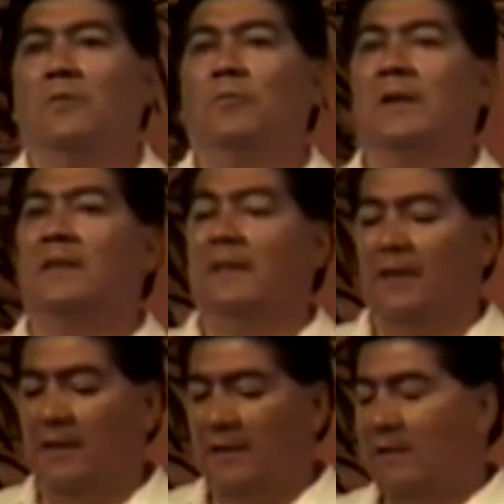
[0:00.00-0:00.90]
with
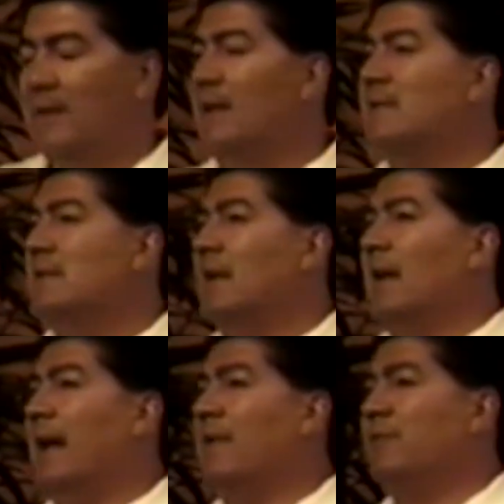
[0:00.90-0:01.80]
the things in
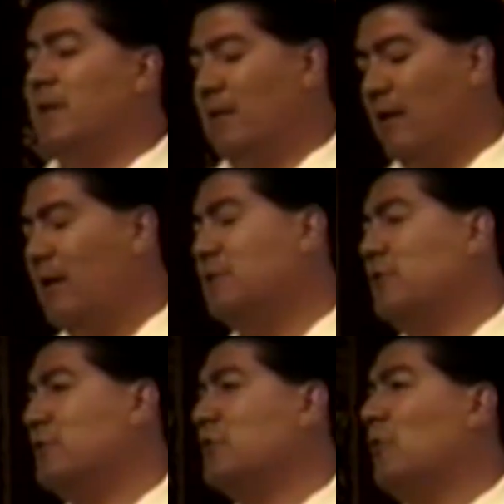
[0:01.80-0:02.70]
life that cause
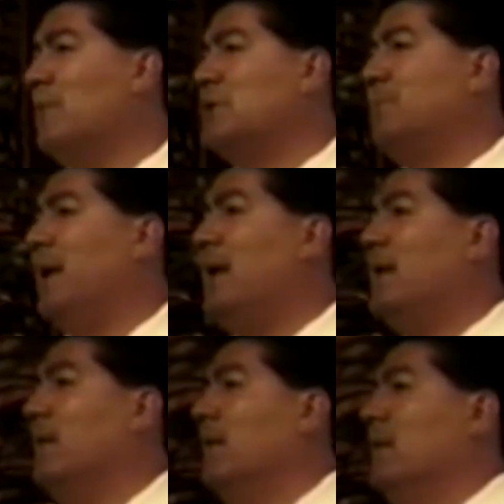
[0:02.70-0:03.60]
you so much
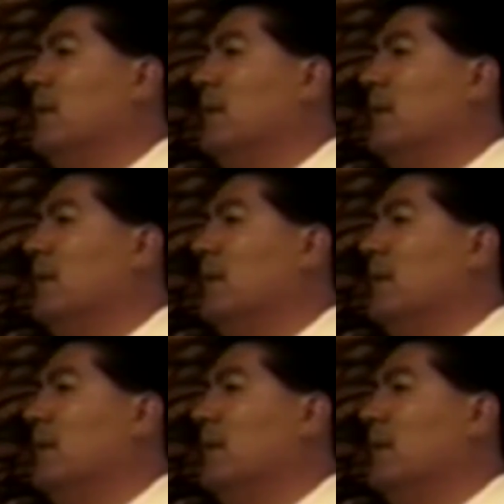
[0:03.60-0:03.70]
pain,